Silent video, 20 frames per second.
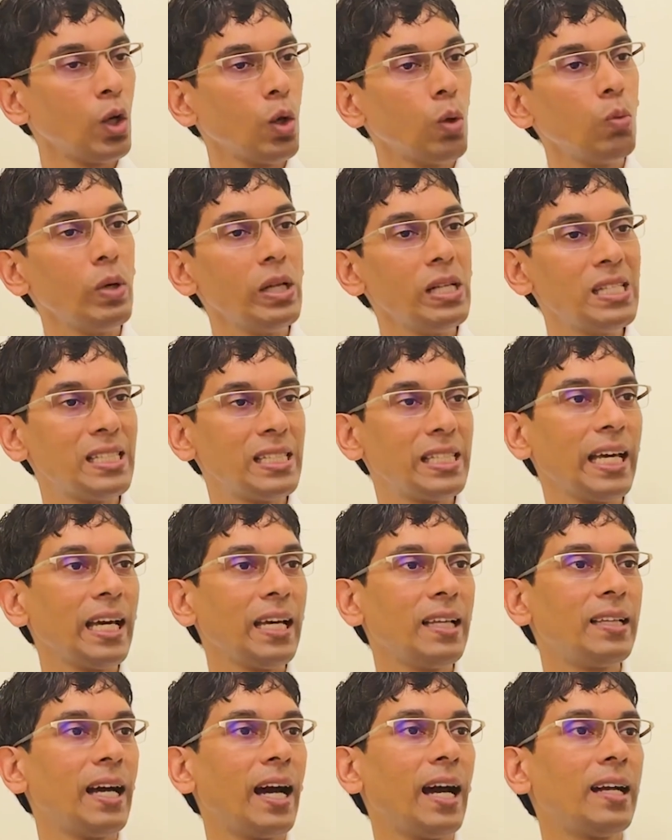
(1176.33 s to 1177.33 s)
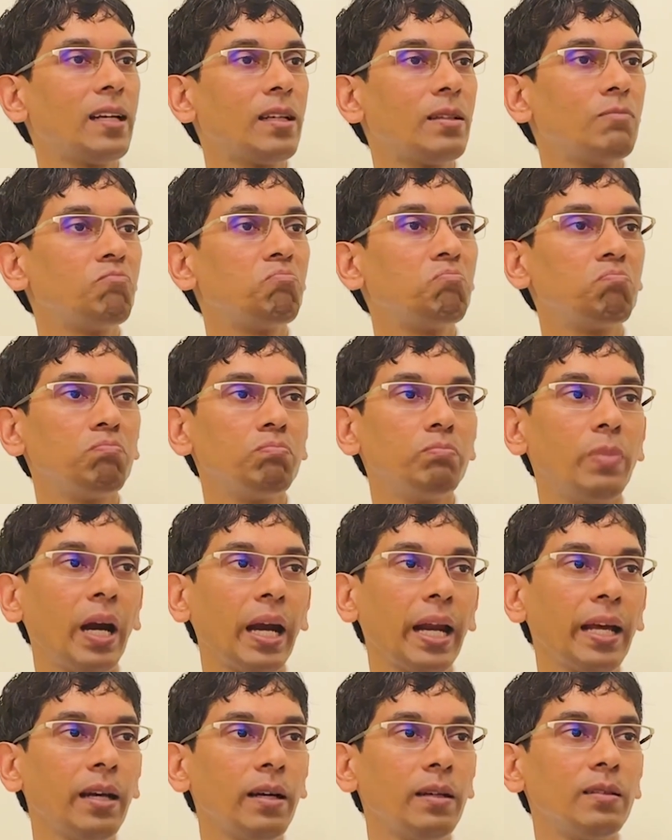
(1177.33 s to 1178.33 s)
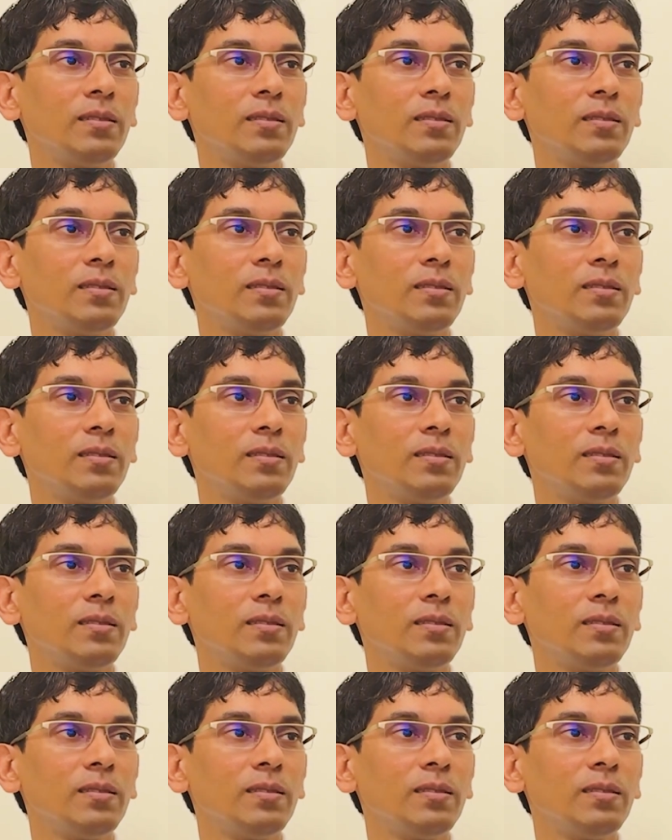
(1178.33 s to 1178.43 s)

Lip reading: will say that, buddy,